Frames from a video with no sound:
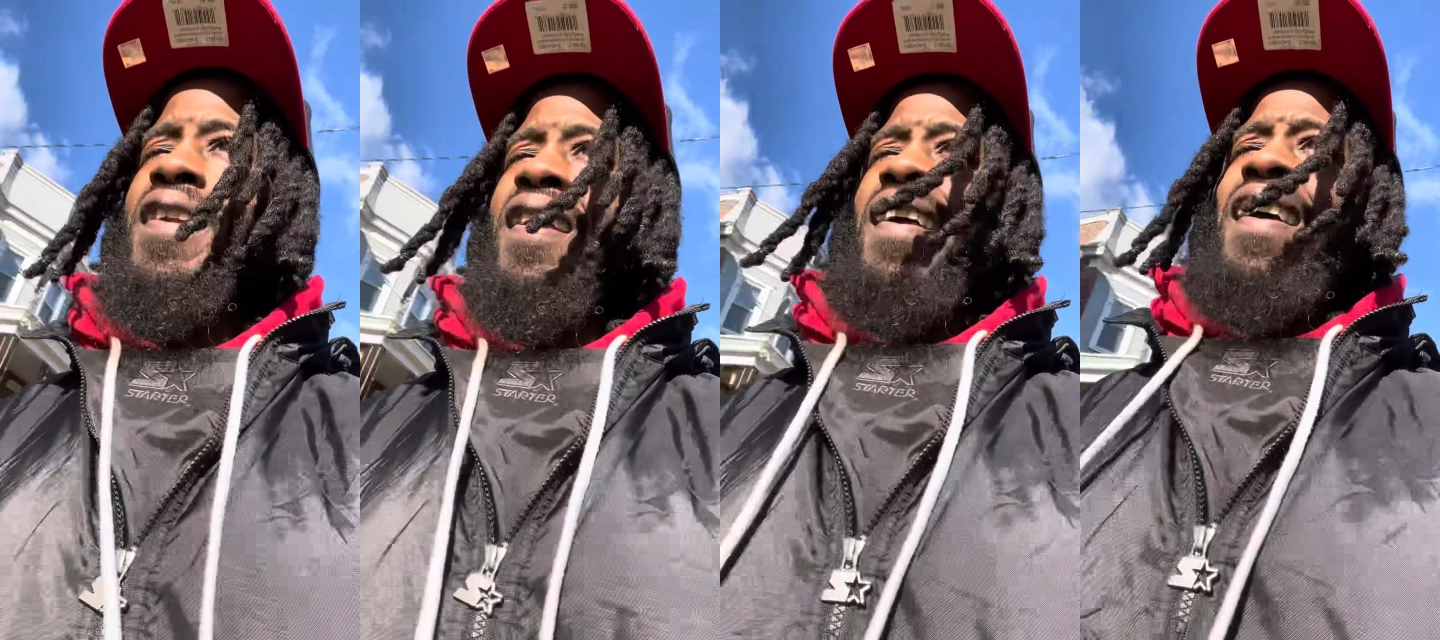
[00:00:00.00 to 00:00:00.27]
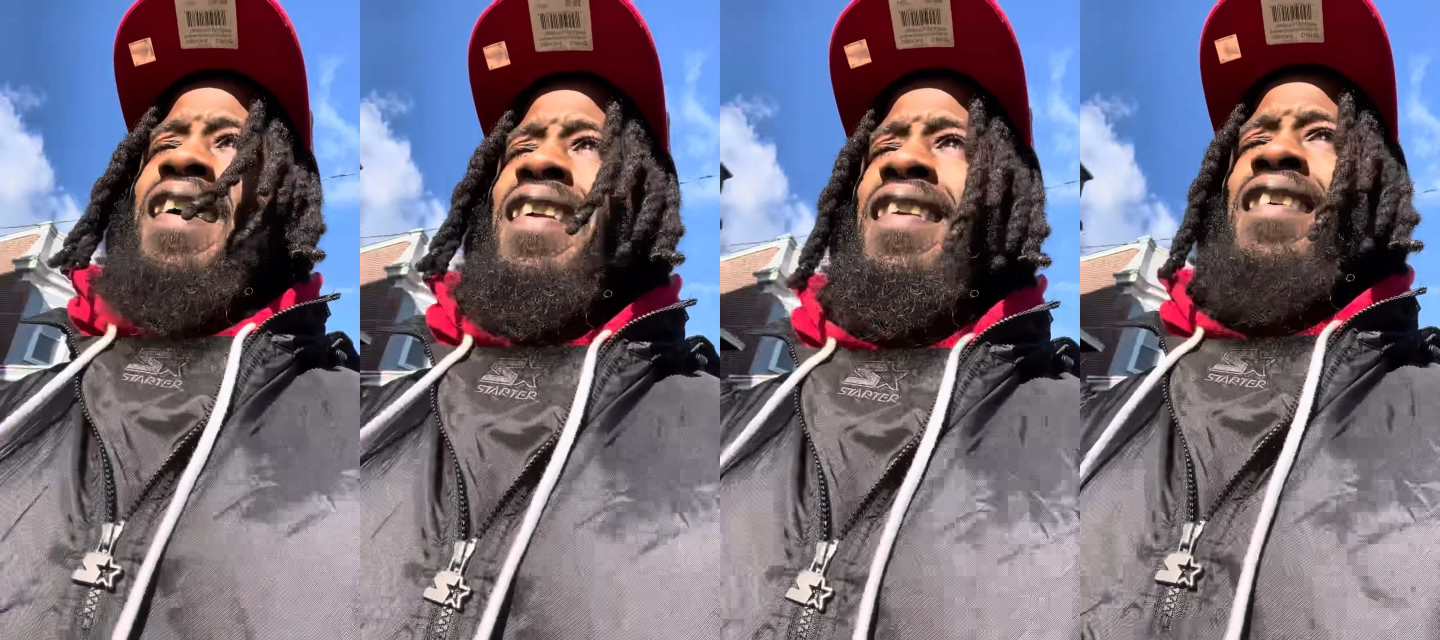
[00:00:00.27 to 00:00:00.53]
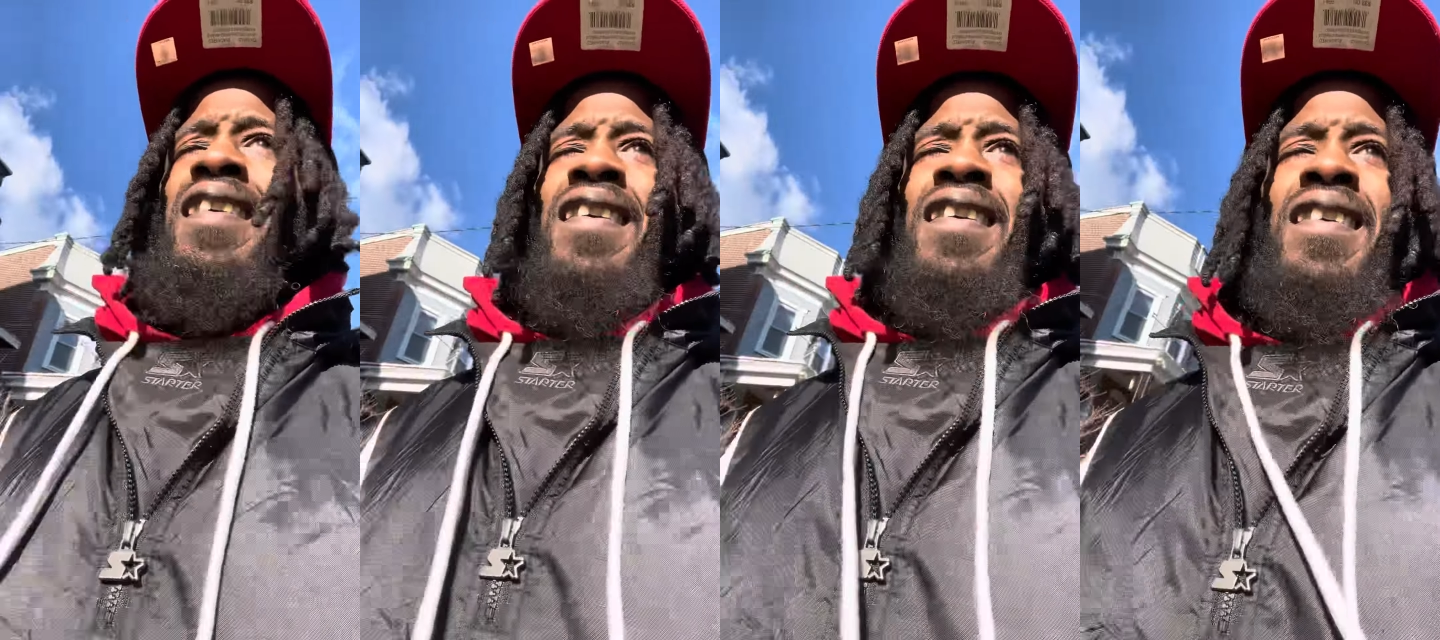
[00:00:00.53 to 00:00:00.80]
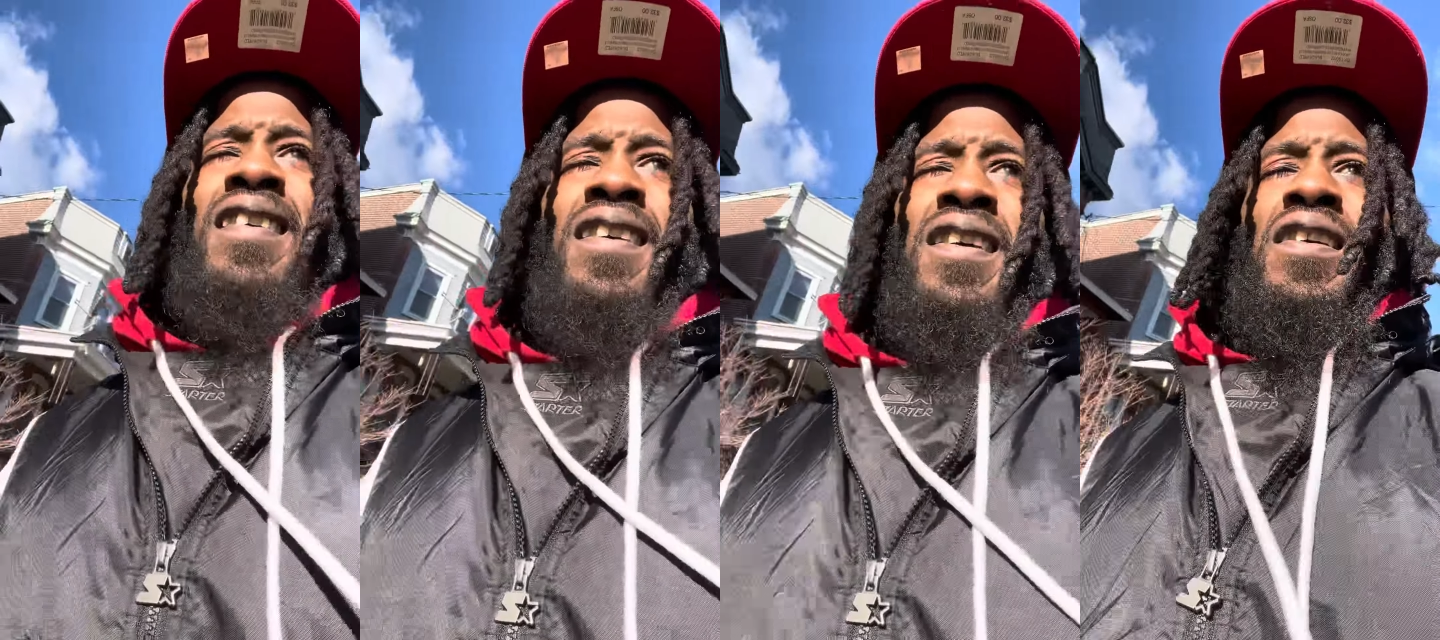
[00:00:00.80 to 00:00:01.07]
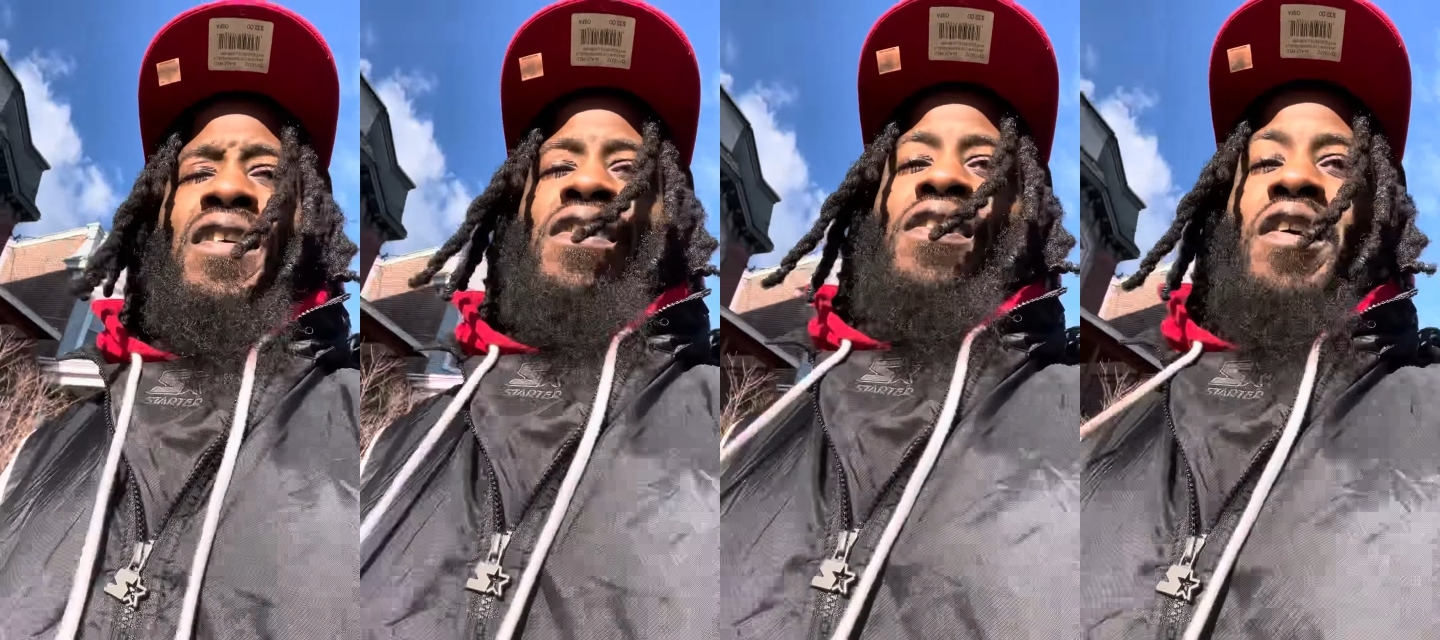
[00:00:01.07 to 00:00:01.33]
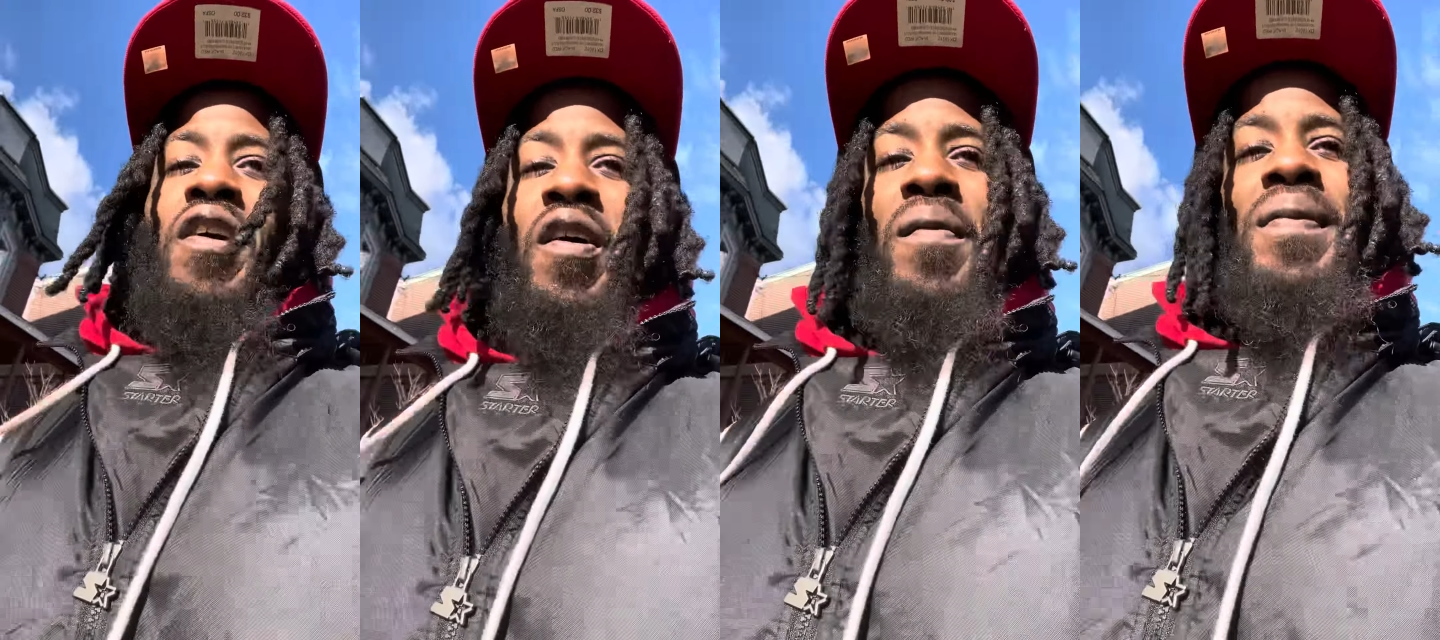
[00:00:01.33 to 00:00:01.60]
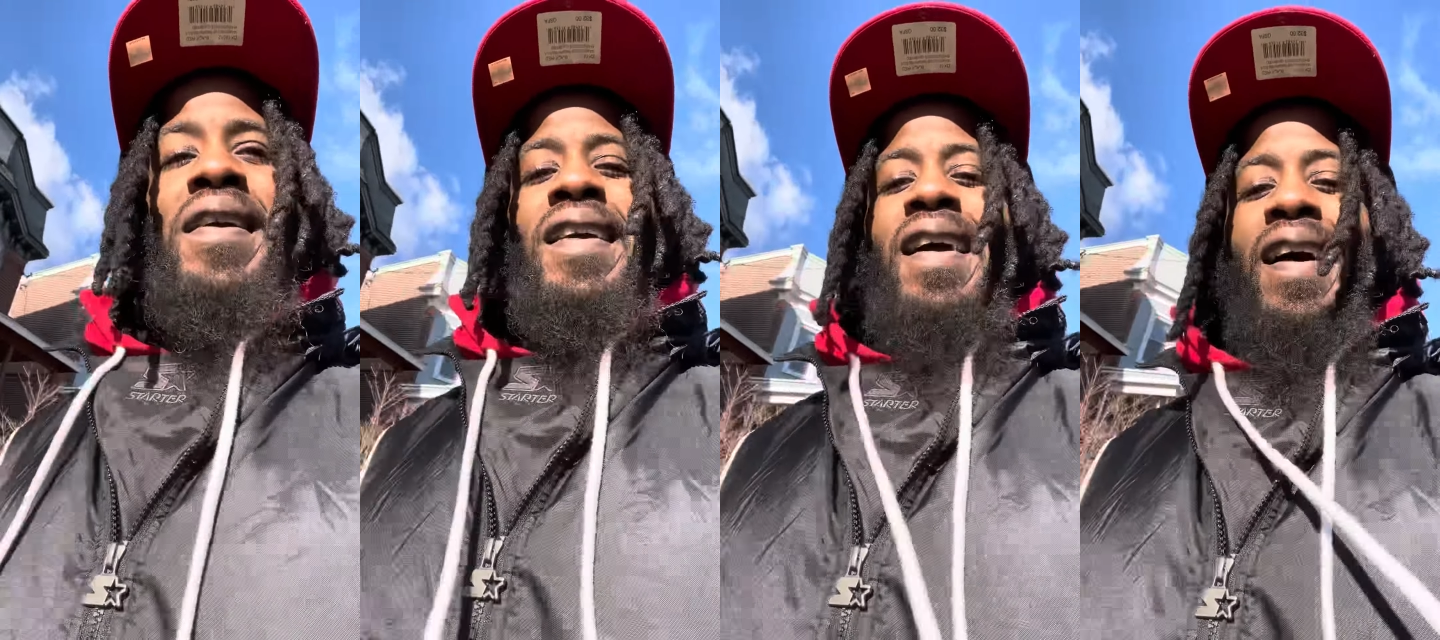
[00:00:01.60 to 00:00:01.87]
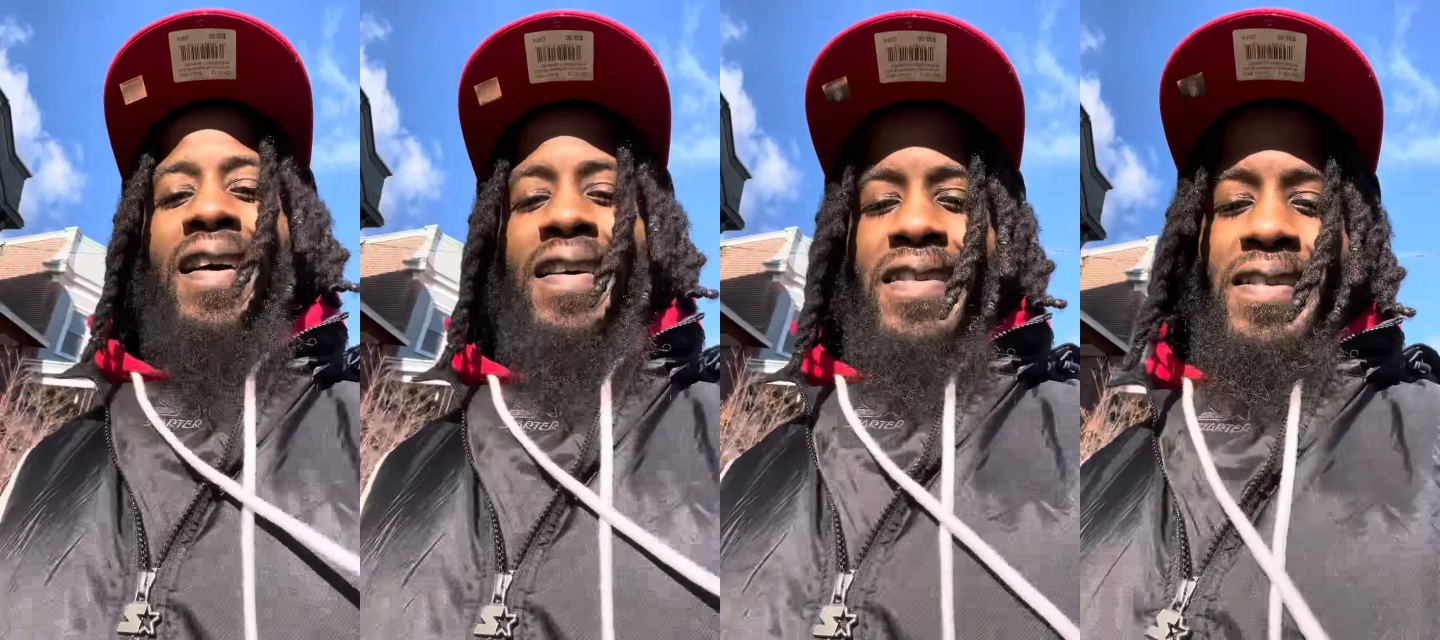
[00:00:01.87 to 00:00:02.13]
the end shall be
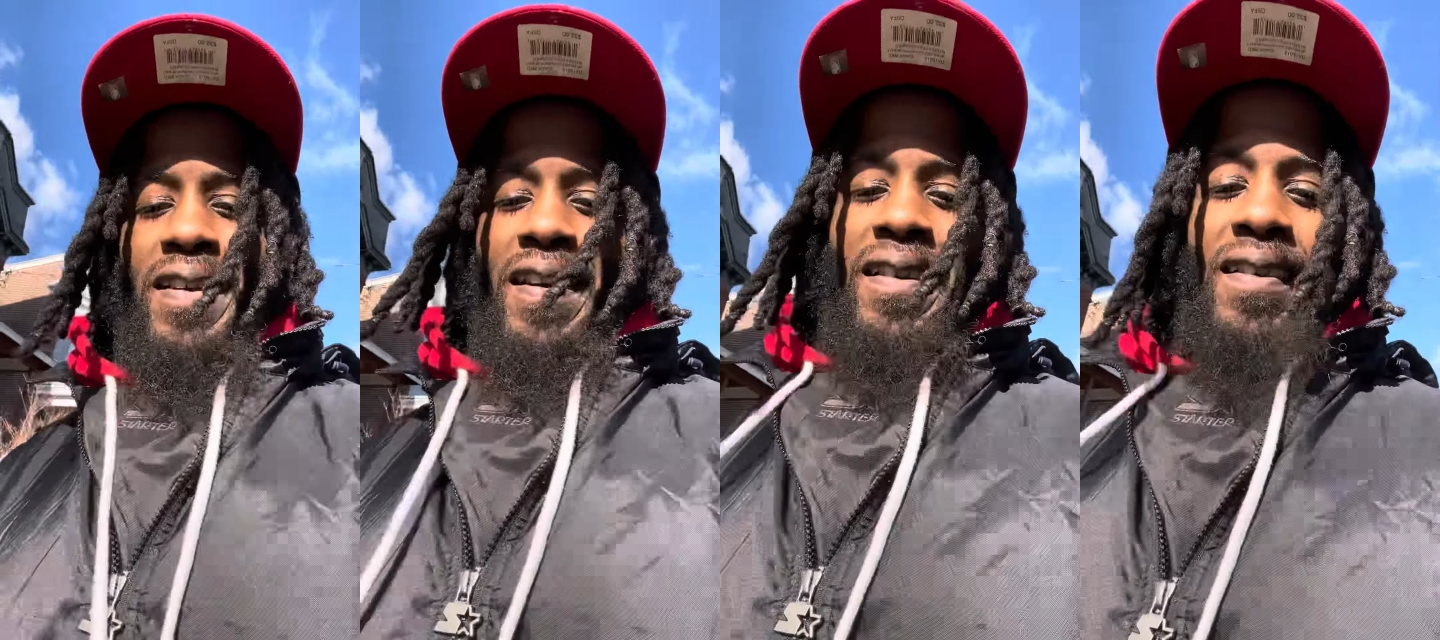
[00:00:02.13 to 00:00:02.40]
Yasha.